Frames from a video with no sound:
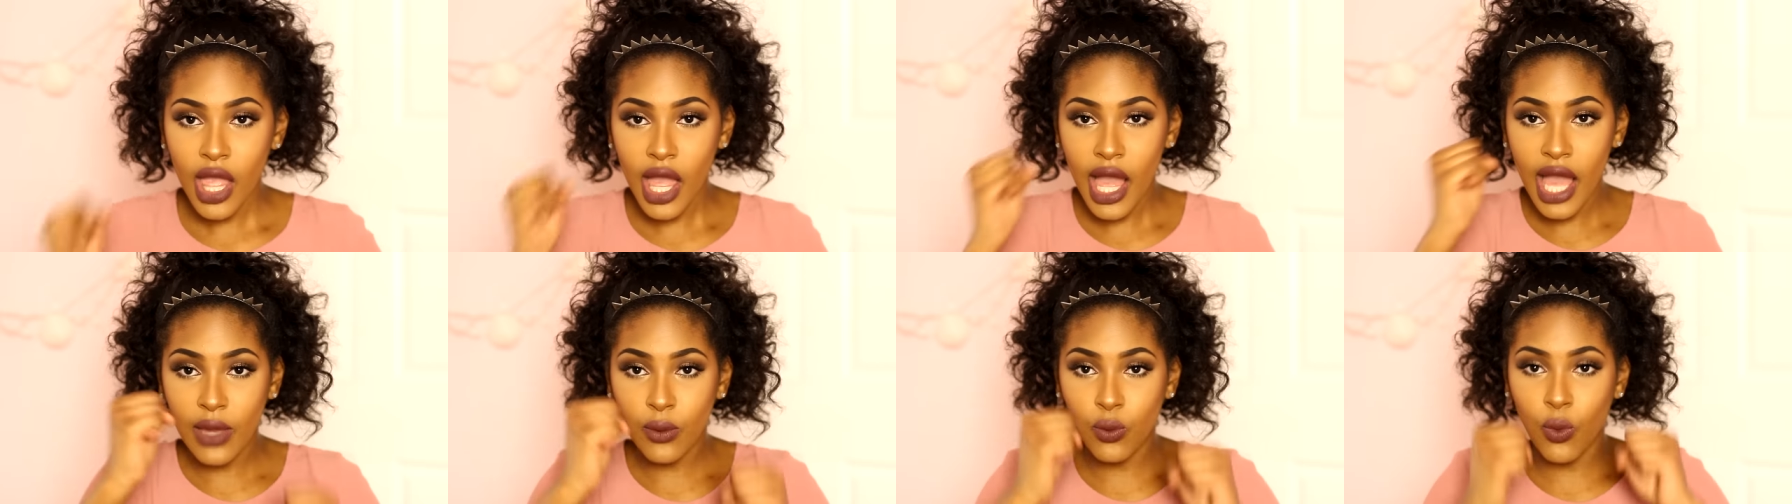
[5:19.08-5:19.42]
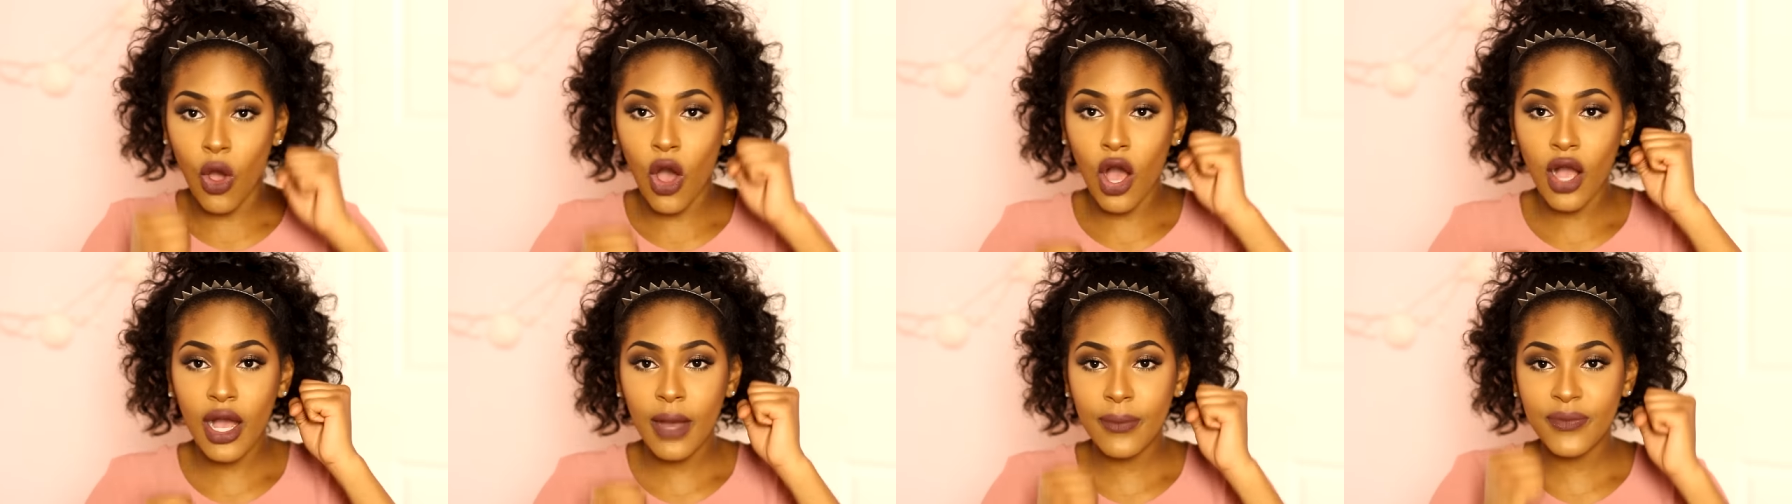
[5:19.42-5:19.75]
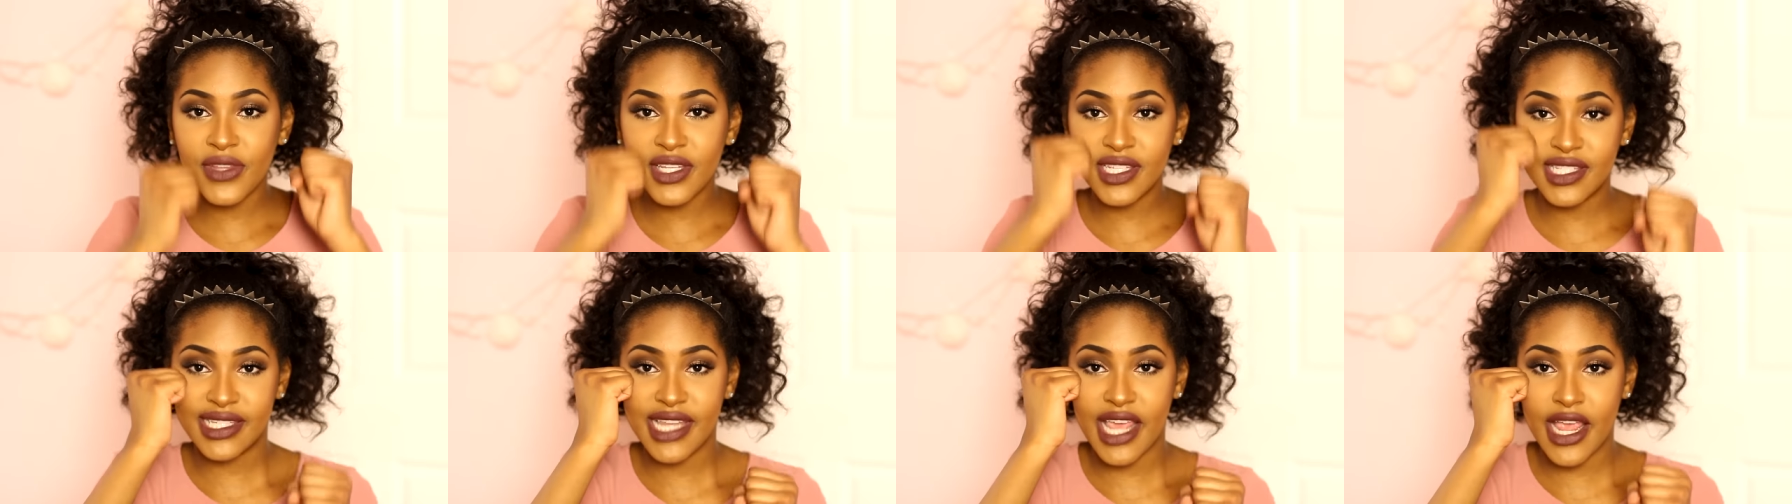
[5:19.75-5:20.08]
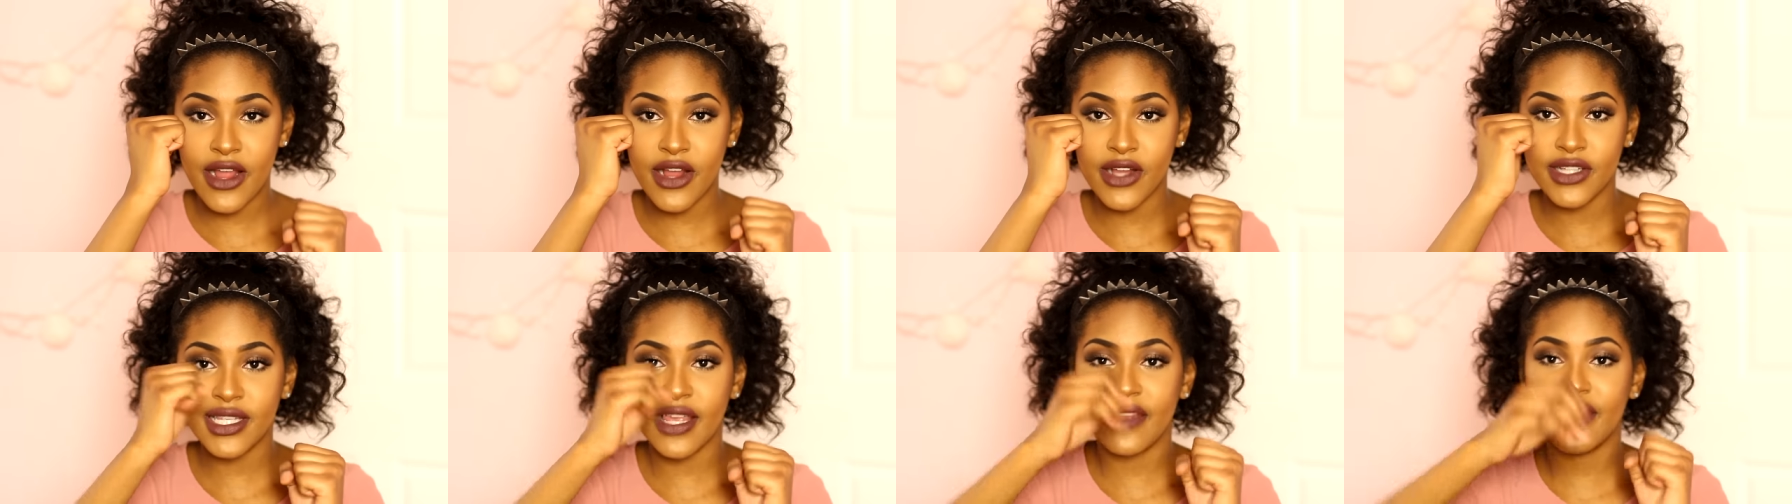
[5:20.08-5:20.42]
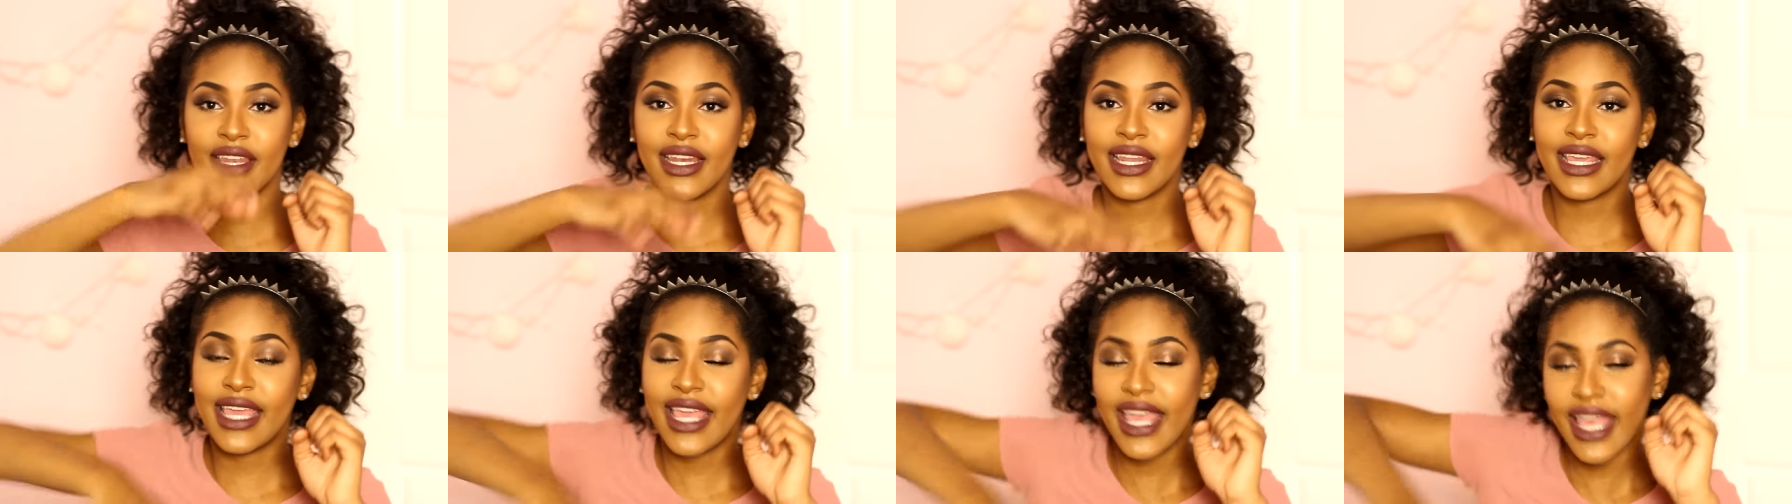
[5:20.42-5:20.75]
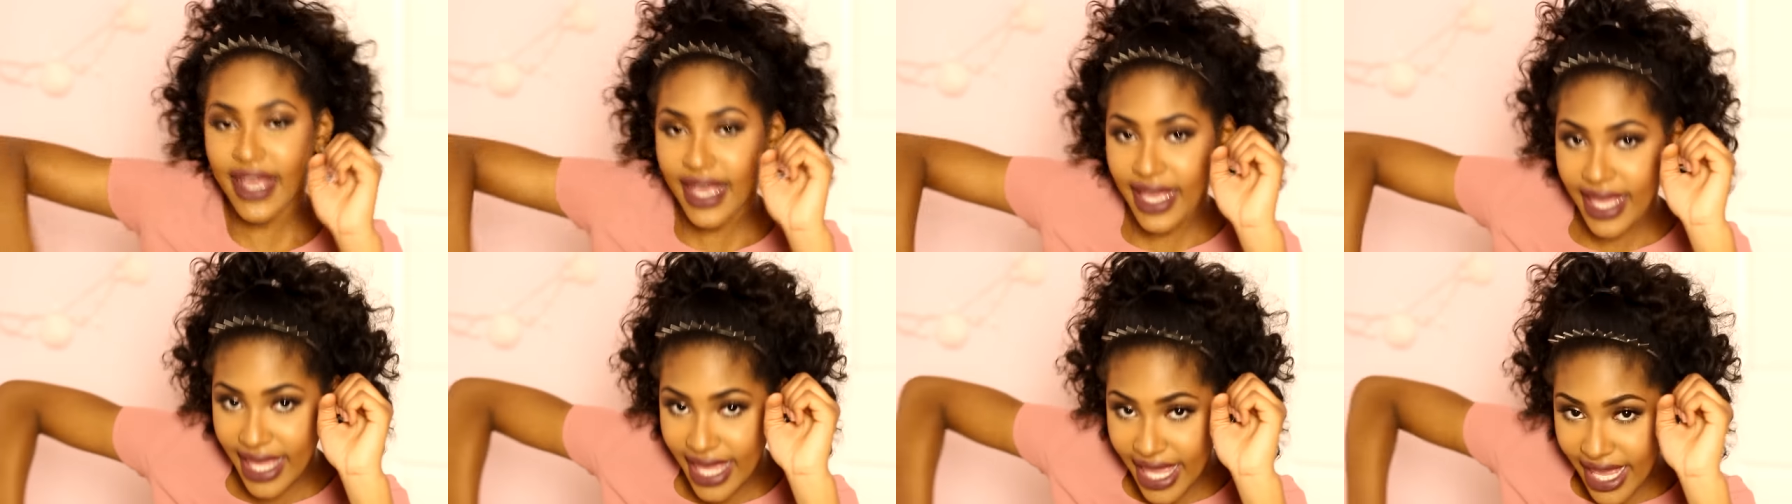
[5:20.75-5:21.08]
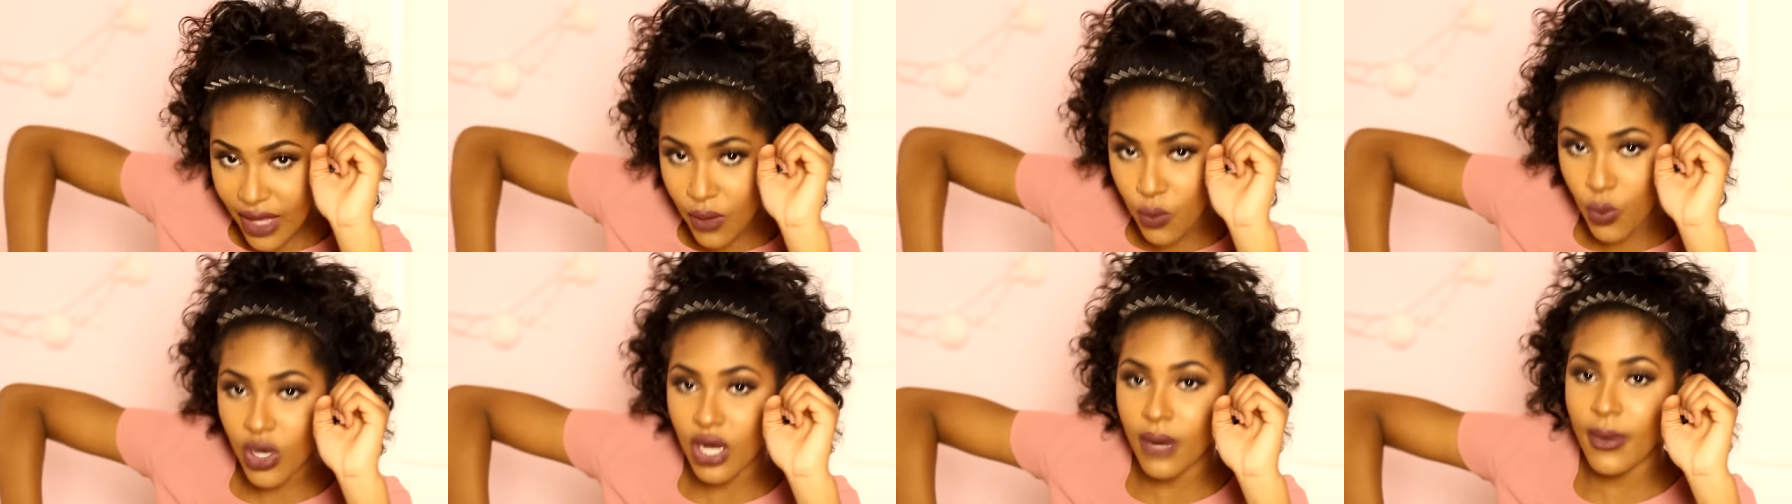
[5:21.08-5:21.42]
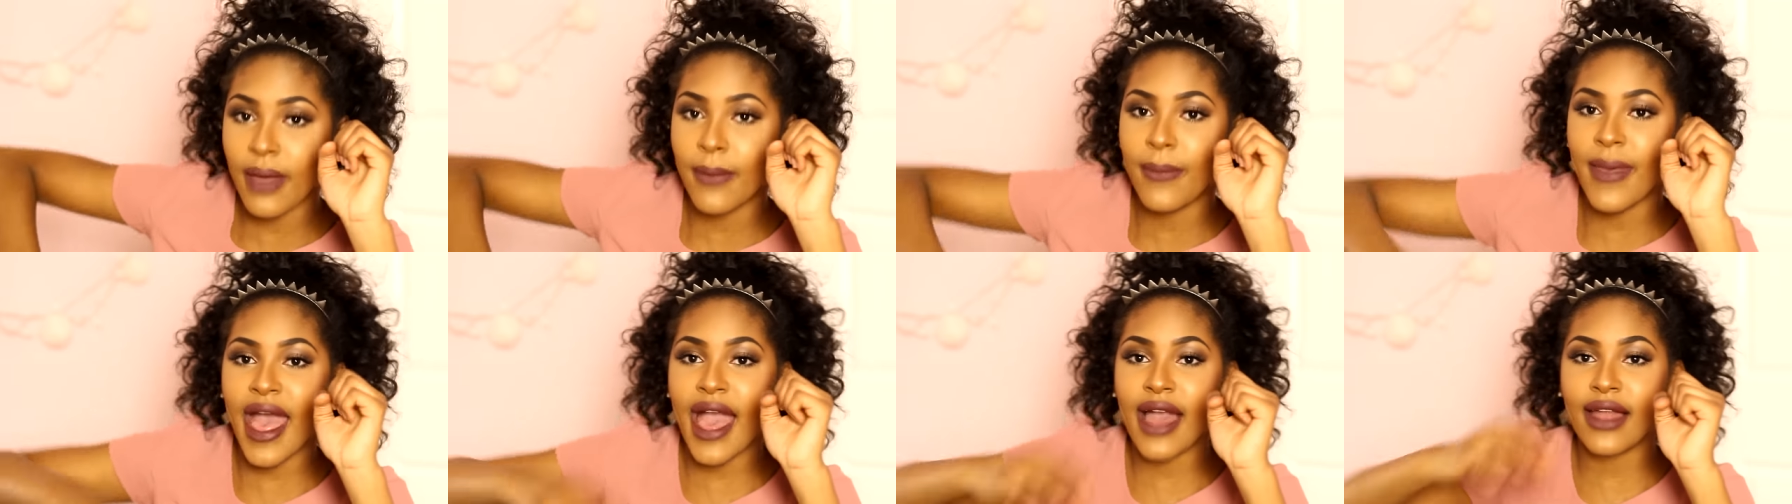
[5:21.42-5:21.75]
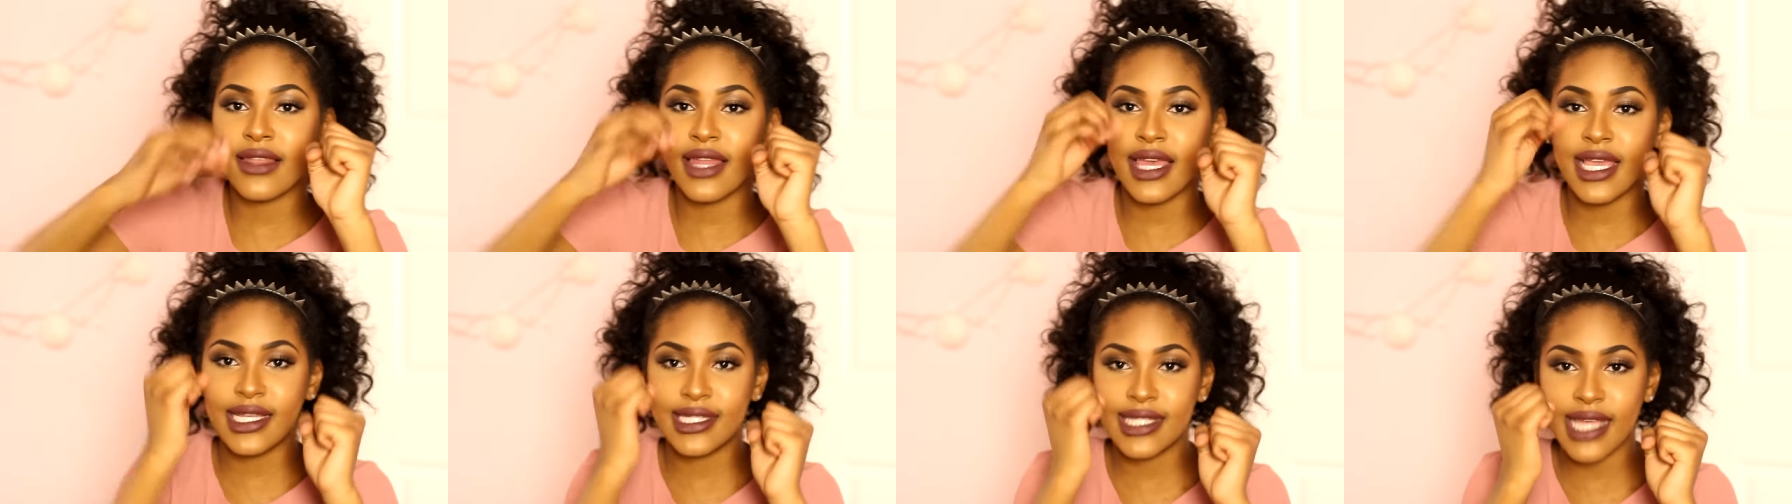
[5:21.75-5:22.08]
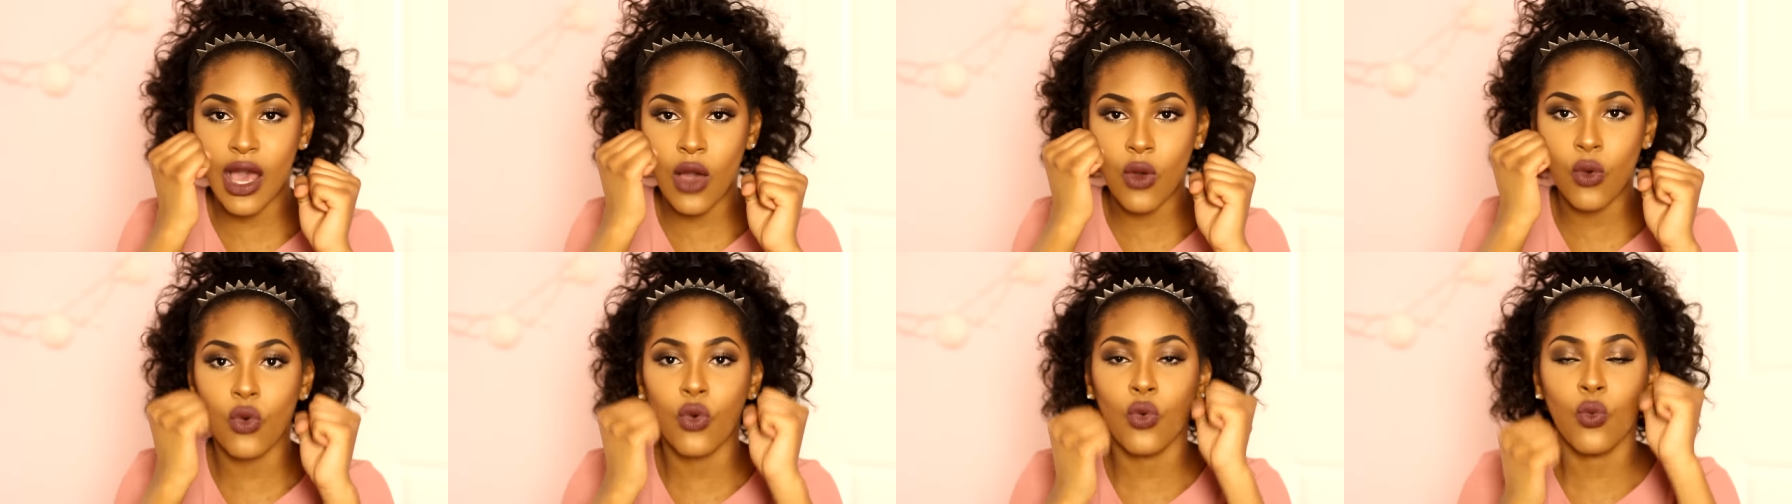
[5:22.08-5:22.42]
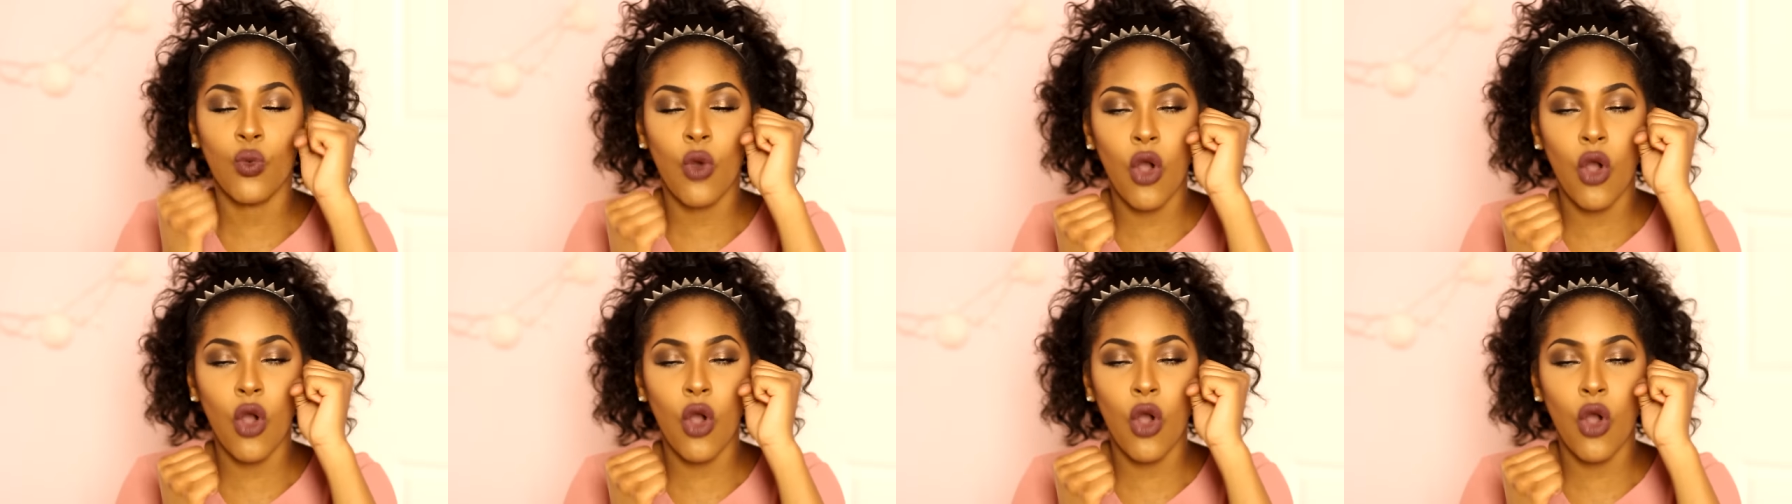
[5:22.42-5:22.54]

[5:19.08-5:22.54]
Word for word: I walk up the stairs and then kick, kick one of my back legs out.